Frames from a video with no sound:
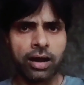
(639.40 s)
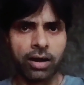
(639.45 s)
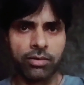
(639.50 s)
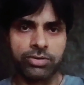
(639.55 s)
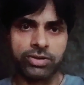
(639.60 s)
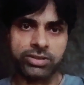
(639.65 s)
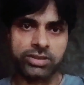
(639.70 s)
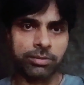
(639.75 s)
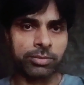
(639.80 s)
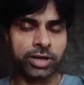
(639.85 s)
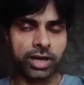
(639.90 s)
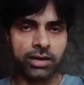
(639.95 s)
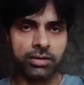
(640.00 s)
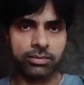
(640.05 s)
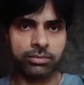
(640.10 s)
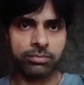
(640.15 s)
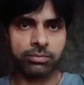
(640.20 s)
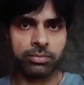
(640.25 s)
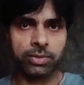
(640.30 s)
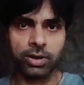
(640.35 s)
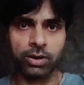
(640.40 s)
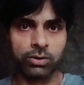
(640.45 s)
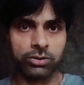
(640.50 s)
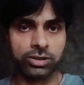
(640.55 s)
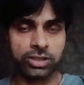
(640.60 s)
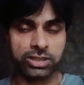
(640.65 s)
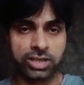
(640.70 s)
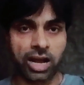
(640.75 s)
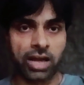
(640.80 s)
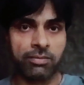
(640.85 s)
after some time, because
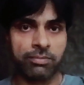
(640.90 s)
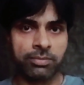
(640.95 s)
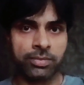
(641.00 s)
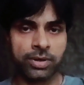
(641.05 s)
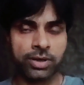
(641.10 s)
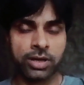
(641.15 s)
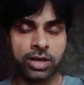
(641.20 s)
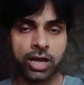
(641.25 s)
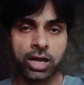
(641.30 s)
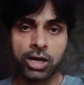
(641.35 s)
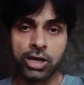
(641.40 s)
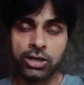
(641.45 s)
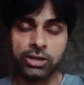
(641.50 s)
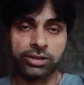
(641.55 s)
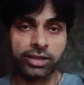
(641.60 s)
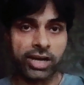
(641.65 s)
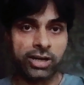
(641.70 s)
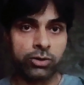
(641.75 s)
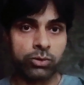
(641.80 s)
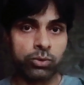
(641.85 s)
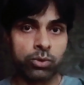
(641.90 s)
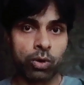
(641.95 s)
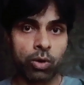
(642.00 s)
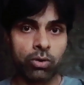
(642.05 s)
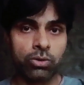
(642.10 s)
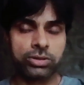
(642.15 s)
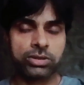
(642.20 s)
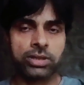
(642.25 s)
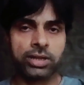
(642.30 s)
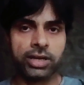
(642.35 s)
this time that two
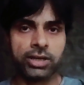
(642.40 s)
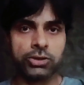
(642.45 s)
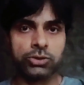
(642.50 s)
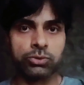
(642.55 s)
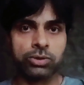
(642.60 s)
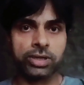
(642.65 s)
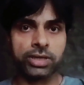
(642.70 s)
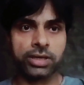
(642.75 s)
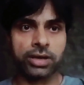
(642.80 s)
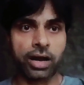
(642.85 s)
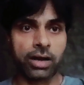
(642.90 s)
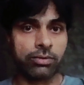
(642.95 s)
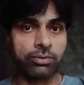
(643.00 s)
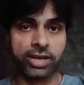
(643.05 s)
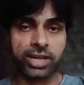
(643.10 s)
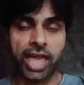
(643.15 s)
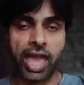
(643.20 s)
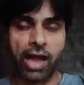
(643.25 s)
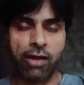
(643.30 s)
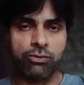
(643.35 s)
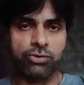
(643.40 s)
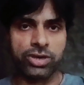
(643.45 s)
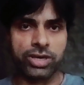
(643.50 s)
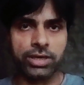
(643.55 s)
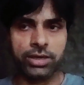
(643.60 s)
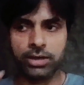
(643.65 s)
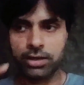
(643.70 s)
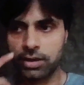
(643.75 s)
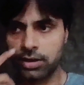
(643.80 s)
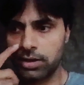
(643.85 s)
logs actually are very heavy.
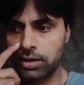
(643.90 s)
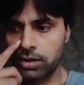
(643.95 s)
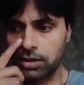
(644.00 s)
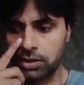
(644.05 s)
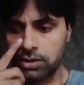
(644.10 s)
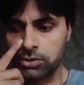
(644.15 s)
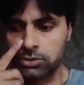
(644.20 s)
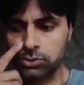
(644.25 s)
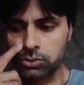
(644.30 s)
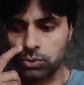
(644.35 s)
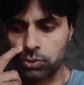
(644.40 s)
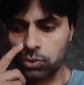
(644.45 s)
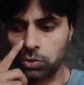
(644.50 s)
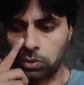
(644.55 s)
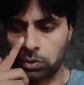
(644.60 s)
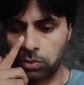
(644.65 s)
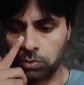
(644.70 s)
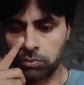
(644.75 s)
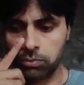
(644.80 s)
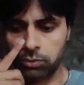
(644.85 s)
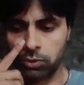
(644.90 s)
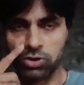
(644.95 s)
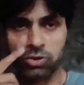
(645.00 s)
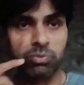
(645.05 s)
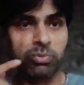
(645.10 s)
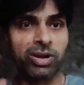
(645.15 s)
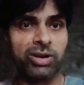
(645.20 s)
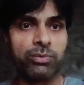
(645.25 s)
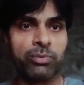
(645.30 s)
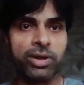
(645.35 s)
So for a
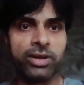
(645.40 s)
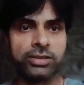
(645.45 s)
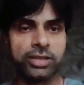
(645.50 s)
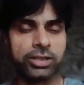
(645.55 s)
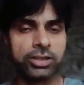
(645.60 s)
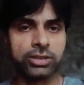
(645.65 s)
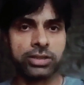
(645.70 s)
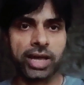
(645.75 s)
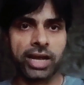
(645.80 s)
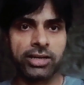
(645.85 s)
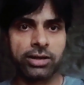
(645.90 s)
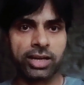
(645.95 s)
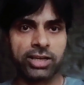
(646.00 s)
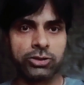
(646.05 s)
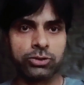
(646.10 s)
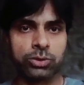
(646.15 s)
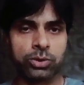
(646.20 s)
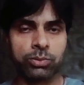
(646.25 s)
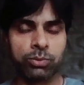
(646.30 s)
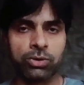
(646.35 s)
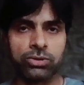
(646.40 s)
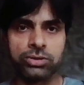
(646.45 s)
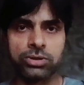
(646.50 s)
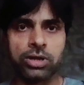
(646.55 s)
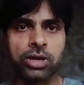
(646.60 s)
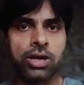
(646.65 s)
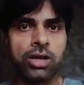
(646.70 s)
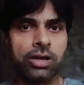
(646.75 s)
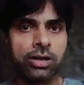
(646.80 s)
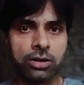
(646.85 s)
one man, that actually was
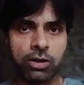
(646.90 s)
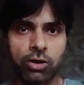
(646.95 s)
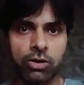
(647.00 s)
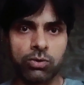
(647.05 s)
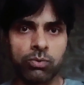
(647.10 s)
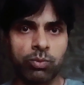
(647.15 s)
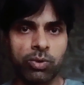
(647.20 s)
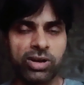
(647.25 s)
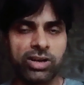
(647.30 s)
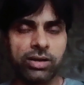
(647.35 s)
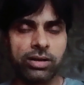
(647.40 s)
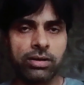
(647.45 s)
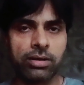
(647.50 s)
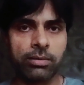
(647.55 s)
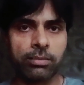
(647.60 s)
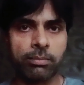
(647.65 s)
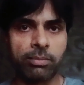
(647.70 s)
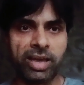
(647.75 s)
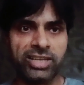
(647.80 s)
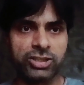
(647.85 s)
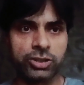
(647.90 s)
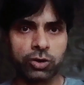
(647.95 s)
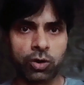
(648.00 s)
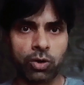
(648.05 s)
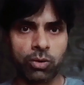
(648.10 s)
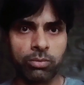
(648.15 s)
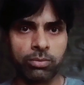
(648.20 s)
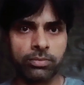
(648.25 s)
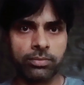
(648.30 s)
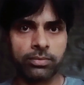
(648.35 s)
not a one man
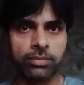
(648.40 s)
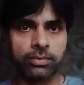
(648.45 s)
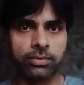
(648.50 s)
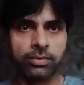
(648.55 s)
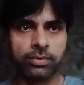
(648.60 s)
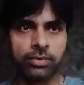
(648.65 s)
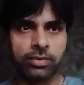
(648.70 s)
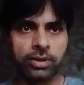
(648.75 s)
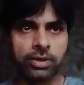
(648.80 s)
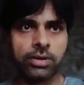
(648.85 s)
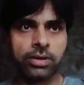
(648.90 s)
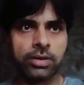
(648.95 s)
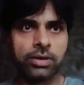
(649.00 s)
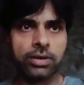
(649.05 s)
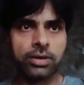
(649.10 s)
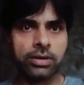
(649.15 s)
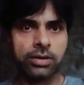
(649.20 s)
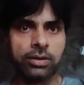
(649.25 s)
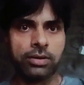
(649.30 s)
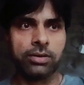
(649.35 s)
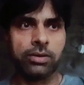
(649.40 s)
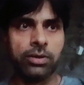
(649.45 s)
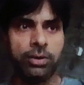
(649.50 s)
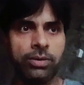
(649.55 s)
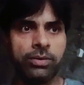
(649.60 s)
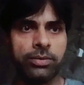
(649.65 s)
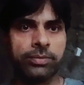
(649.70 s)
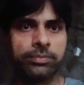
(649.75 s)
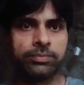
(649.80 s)
job. No.